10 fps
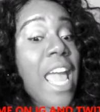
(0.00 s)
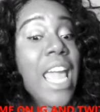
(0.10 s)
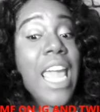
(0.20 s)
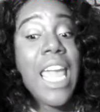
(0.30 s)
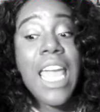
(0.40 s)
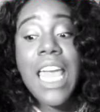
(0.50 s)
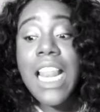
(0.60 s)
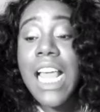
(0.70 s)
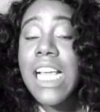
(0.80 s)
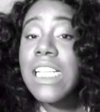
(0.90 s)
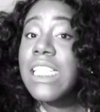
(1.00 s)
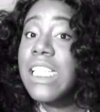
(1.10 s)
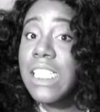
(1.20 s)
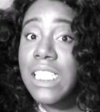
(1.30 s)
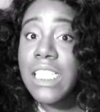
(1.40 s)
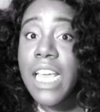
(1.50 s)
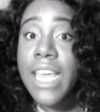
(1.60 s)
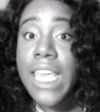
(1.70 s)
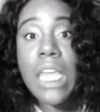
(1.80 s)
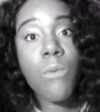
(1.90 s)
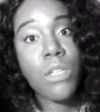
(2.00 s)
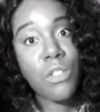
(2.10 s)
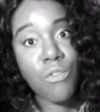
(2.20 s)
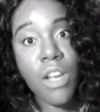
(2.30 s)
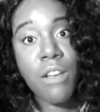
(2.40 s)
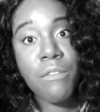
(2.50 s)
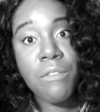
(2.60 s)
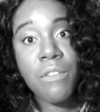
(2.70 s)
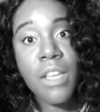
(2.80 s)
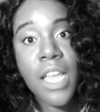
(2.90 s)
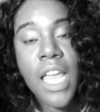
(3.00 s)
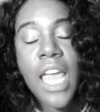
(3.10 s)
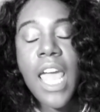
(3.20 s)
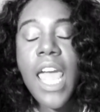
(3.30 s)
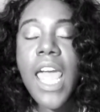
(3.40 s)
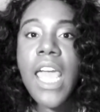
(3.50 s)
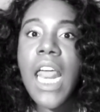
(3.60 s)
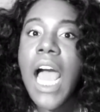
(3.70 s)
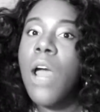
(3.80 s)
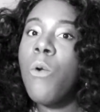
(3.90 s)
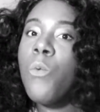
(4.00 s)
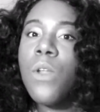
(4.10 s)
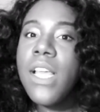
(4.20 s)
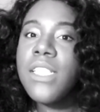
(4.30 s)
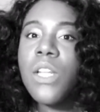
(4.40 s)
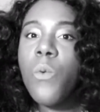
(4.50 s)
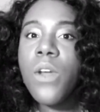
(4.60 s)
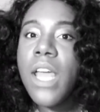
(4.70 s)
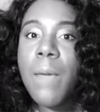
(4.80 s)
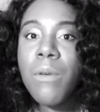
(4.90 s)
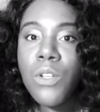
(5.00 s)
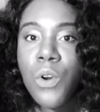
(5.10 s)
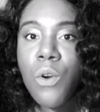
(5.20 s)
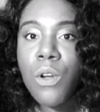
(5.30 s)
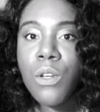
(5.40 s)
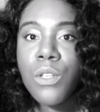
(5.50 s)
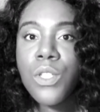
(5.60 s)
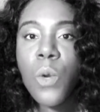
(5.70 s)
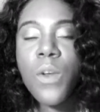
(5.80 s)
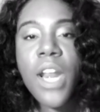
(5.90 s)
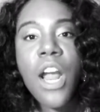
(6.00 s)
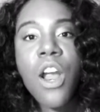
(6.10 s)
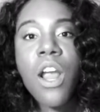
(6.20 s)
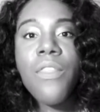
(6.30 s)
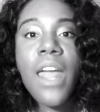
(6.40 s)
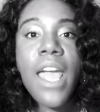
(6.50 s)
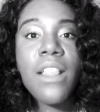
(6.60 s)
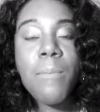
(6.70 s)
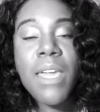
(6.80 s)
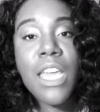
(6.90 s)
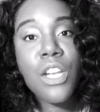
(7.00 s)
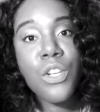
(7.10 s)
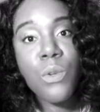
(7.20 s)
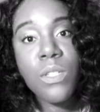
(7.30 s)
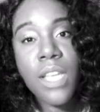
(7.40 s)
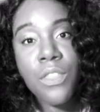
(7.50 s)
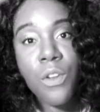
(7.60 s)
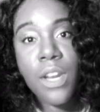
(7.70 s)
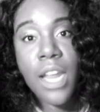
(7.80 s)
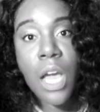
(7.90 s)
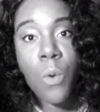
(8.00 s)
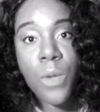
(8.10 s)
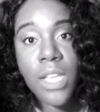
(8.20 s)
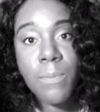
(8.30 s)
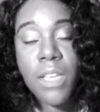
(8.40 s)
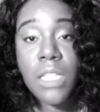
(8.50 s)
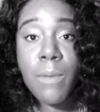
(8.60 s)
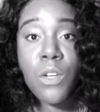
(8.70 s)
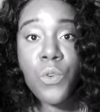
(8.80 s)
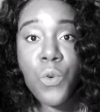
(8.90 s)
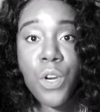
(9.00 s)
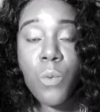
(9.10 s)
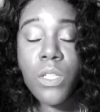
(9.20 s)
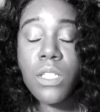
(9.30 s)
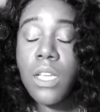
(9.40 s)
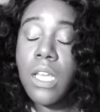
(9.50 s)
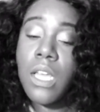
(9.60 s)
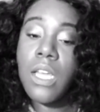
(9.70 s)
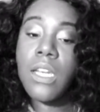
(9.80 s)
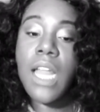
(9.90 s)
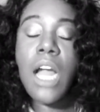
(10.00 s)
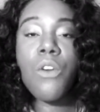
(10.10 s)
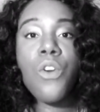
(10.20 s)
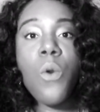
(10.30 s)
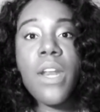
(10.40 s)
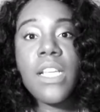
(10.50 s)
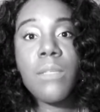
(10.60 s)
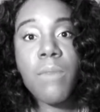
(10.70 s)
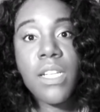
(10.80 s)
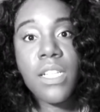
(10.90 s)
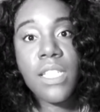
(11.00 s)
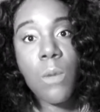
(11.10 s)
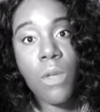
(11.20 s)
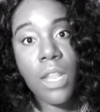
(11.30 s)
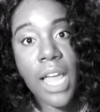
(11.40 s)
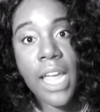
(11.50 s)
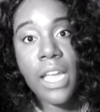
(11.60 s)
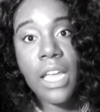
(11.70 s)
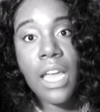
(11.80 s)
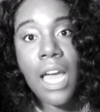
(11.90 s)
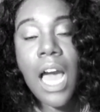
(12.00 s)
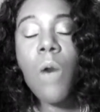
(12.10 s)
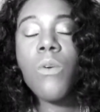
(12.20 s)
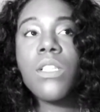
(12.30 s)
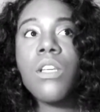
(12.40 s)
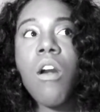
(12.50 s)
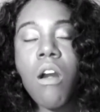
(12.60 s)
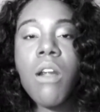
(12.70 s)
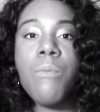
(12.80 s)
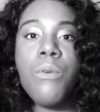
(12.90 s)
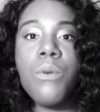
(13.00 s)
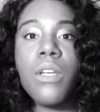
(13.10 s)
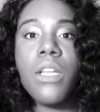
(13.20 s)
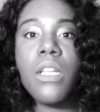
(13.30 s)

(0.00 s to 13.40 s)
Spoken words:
and let's just say it was rough. And I really didn't want an epidural. So when I heard that I had to be induced at 39 weeks because my daughter was not growing as much as they would like, I was heartbroken.